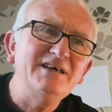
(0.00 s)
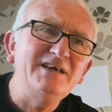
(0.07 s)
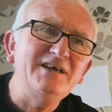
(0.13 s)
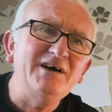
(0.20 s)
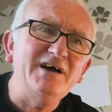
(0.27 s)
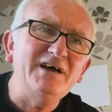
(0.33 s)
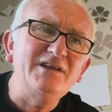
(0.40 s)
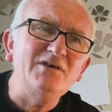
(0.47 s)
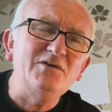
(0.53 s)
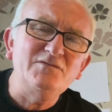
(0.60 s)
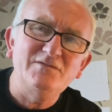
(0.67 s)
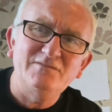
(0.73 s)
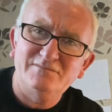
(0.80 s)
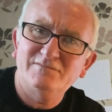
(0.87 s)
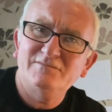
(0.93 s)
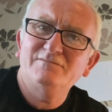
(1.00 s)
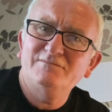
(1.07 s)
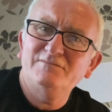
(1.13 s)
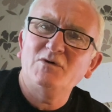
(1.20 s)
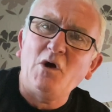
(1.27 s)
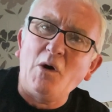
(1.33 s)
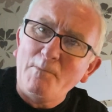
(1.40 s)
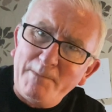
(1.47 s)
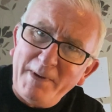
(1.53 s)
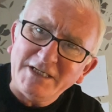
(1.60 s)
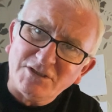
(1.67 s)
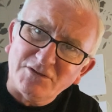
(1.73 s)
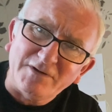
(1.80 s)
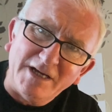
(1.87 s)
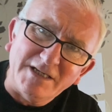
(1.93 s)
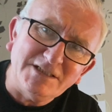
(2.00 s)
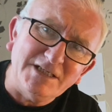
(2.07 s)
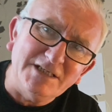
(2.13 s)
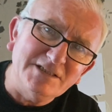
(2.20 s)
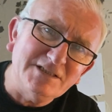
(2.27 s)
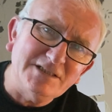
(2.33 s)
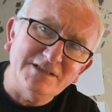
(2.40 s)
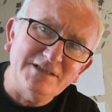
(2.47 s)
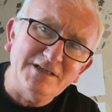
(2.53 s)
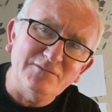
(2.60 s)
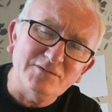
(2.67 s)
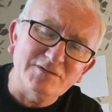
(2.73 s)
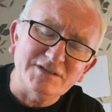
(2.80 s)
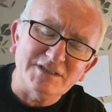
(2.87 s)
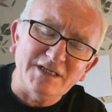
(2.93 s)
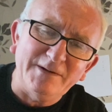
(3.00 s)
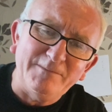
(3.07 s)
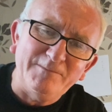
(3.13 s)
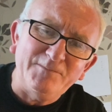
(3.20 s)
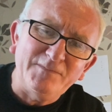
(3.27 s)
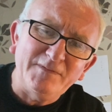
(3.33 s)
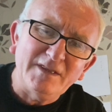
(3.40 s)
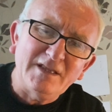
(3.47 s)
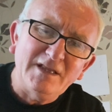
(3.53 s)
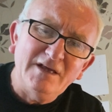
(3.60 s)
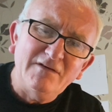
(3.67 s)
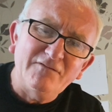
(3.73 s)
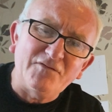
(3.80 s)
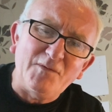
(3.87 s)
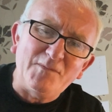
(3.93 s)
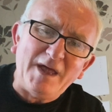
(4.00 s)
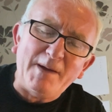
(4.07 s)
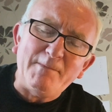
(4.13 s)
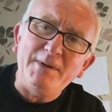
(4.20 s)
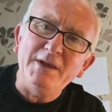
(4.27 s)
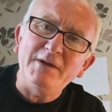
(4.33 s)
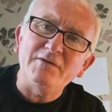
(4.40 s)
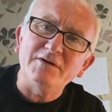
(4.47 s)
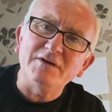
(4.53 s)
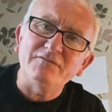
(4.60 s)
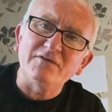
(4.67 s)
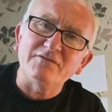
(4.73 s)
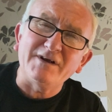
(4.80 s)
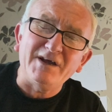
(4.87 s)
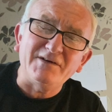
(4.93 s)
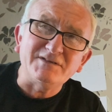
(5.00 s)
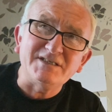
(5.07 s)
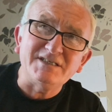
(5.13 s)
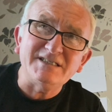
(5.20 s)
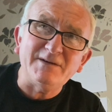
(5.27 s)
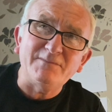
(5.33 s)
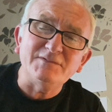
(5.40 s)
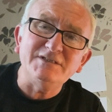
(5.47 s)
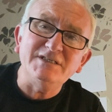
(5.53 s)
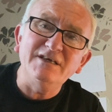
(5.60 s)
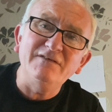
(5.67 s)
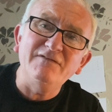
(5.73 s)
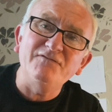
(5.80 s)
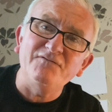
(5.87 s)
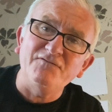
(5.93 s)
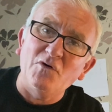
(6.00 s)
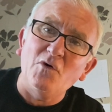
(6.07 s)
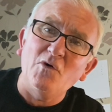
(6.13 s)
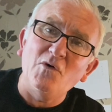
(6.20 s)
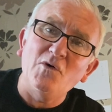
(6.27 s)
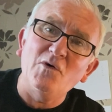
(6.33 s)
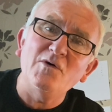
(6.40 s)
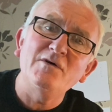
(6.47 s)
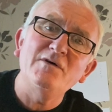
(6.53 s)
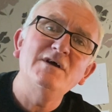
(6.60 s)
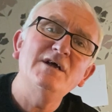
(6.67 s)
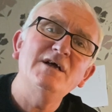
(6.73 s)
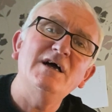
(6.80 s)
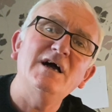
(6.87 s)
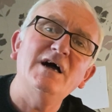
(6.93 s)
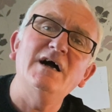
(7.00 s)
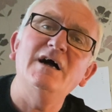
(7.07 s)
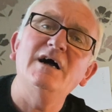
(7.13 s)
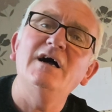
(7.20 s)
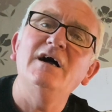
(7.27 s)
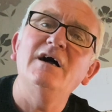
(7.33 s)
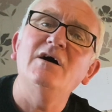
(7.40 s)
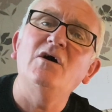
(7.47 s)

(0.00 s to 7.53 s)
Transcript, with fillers: uh, you know got better at it, and it was um, from that period of around seventy four uh,